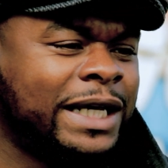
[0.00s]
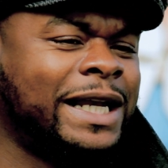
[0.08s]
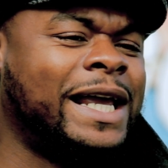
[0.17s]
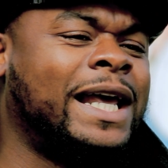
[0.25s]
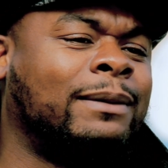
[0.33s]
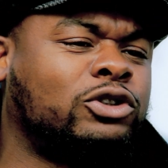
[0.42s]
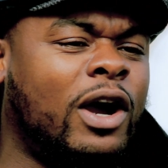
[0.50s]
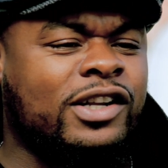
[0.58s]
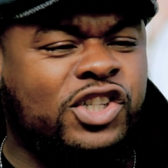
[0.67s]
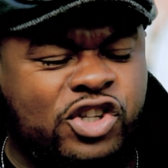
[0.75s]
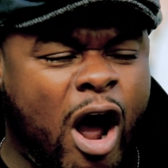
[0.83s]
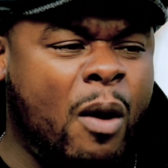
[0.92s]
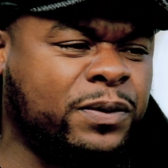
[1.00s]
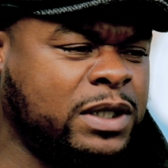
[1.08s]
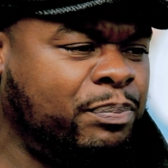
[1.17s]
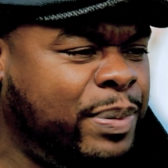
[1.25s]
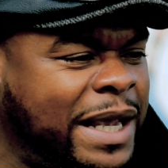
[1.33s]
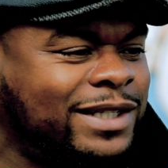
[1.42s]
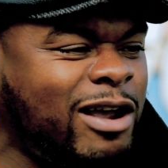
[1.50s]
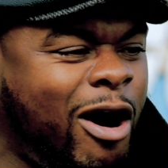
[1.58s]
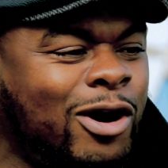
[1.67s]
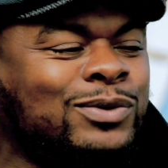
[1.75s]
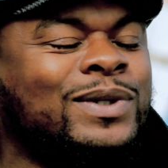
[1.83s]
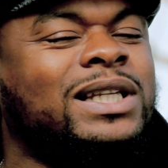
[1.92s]
and he end up trying to start with the big
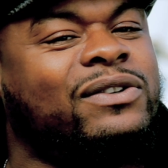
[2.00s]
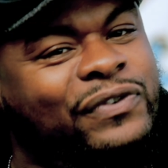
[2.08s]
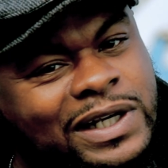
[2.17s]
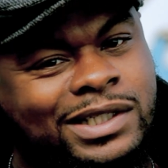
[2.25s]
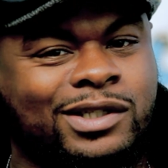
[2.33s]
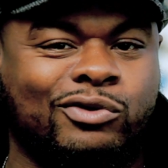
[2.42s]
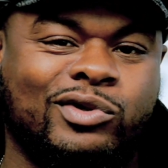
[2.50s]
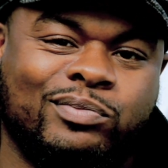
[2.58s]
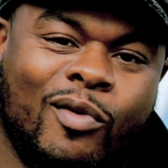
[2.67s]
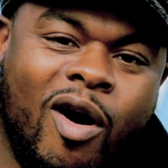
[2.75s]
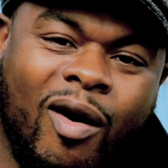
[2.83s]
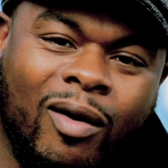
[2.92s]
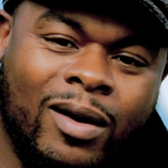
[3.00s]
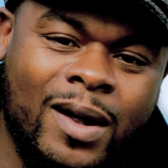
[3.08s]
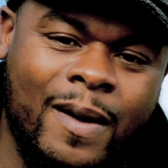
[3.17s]
dogs when his feet is too small.